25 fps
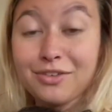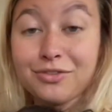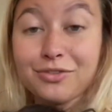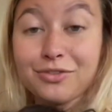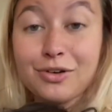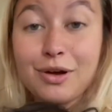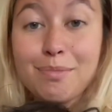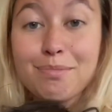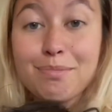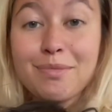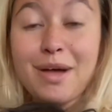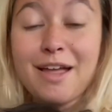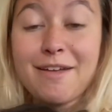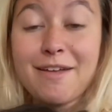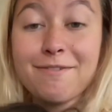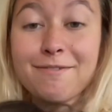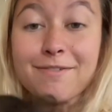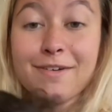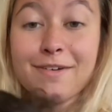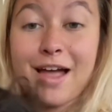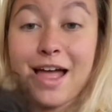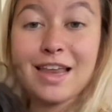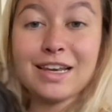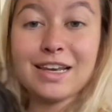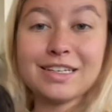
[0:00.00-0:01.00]
from my
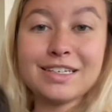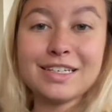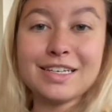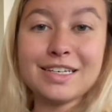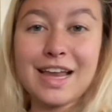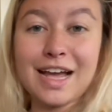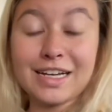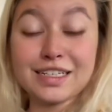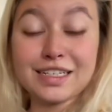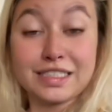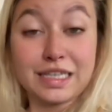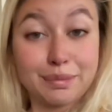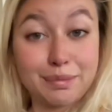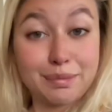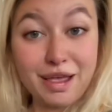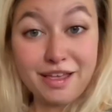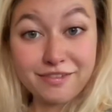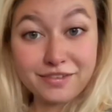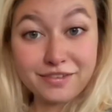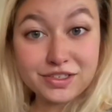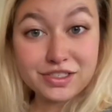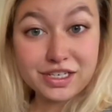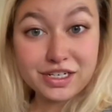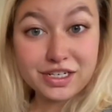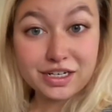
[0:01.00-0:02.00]
friend next time I
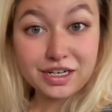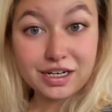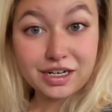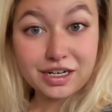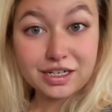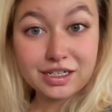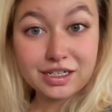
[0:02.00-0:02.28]
visit her.